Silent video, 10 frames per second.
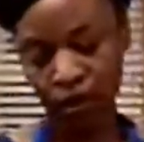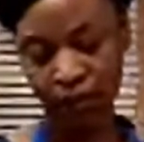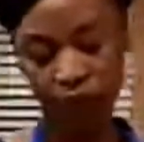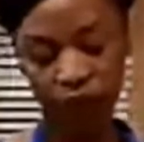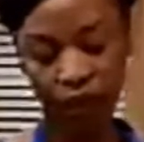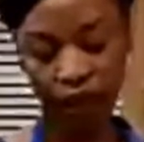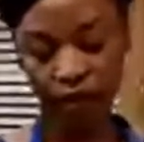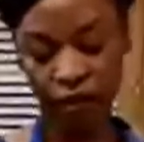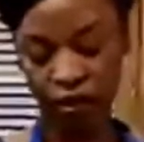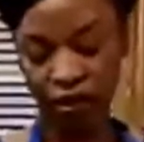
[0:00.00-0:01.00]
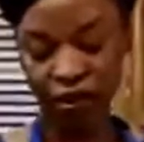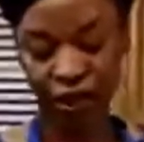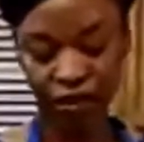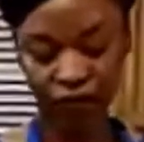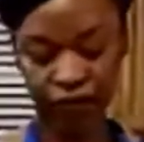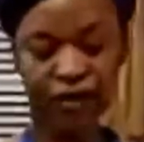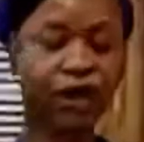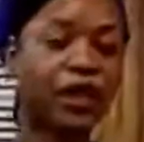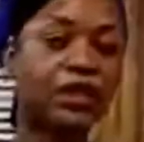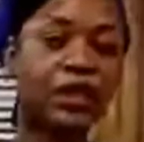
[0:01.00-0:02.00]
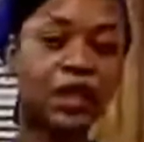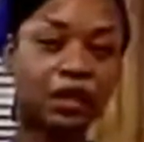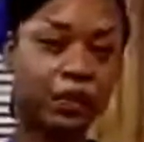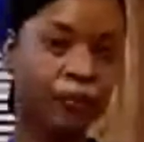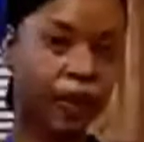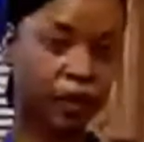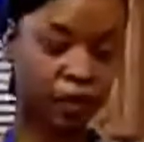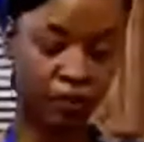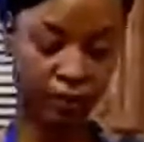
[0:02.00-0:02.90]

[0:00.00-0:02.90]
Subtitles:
Depending on how tender, this actually feels like it doesn't need to be peeled,